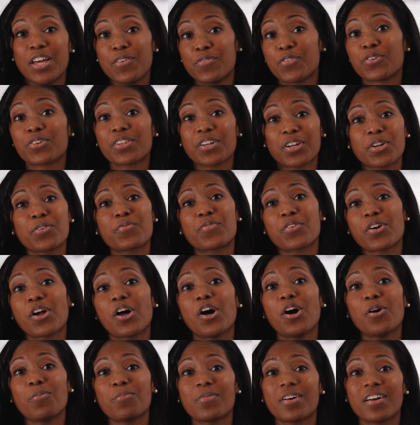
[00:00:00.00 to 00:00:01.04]
If you're looking for
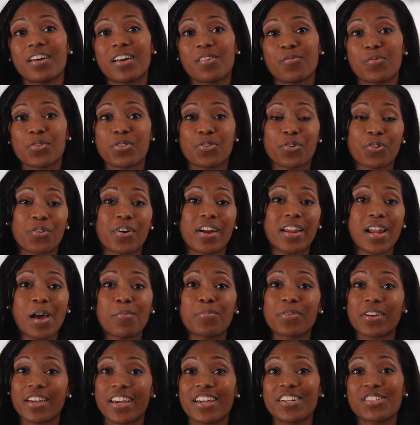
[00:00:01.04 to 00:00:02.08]
help with your grant
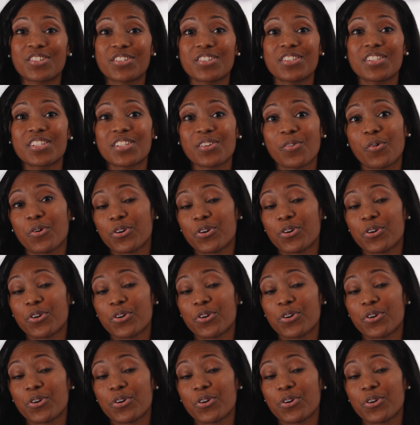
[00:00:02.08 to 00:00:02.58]
applications,